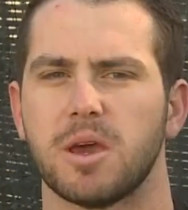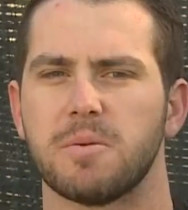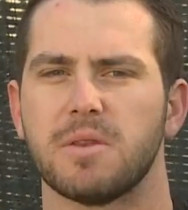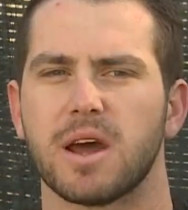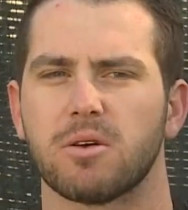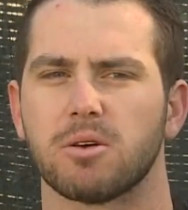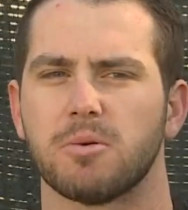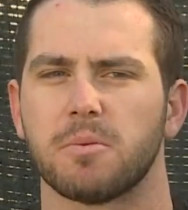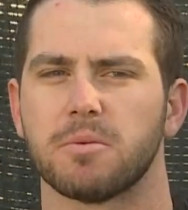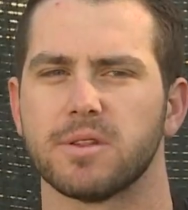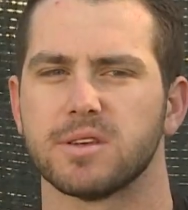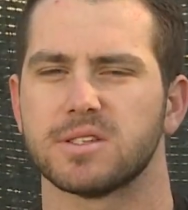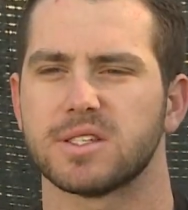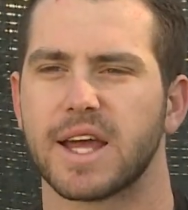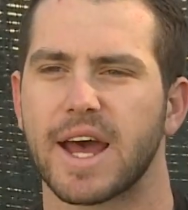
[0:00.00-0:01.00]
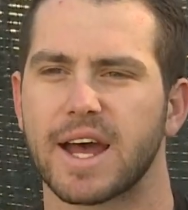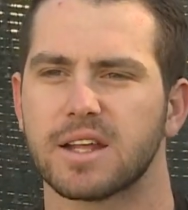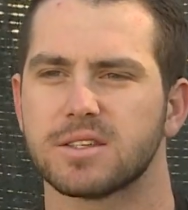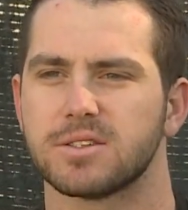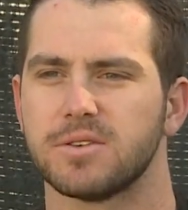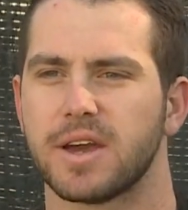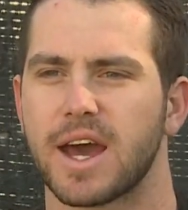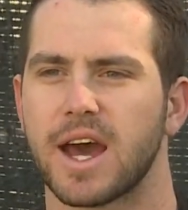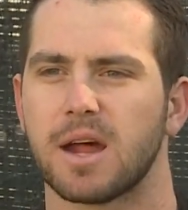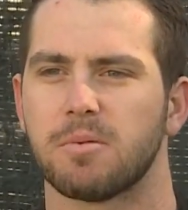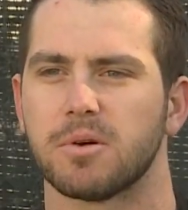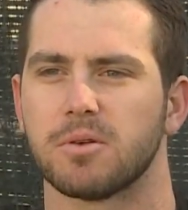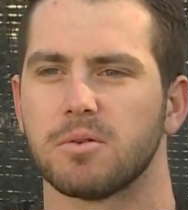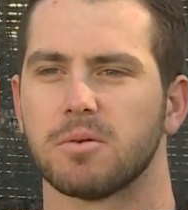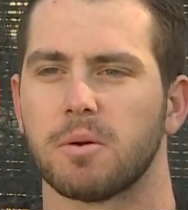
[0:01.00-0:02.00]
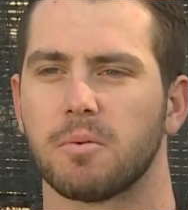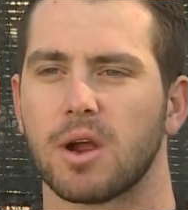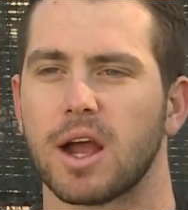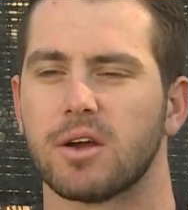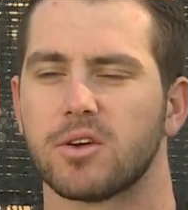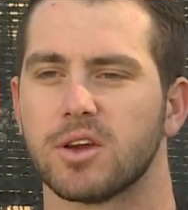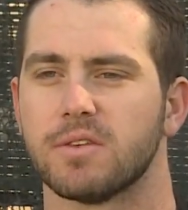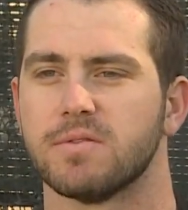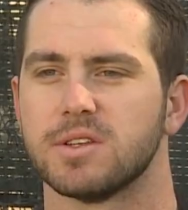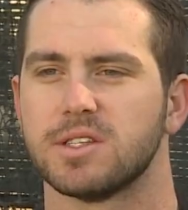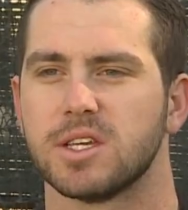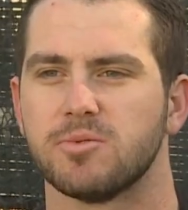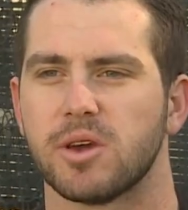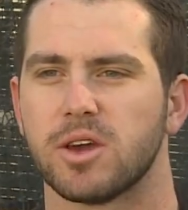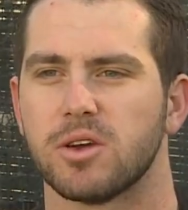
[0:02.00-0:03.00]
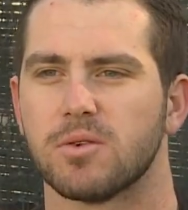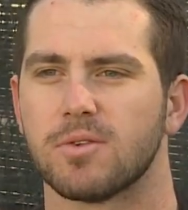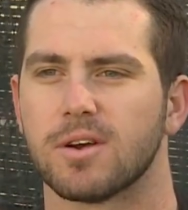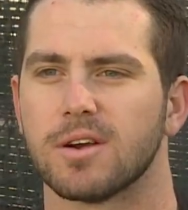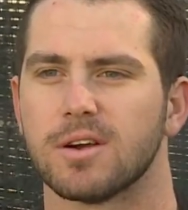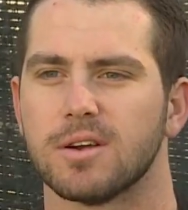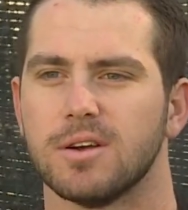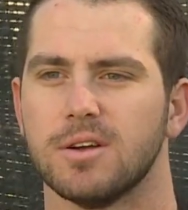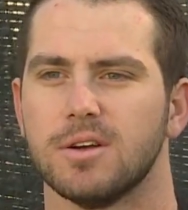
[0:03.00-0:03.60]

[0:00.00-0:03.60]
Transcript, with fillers: maybe not remember the stats you had, but remember how good of a teammate you were.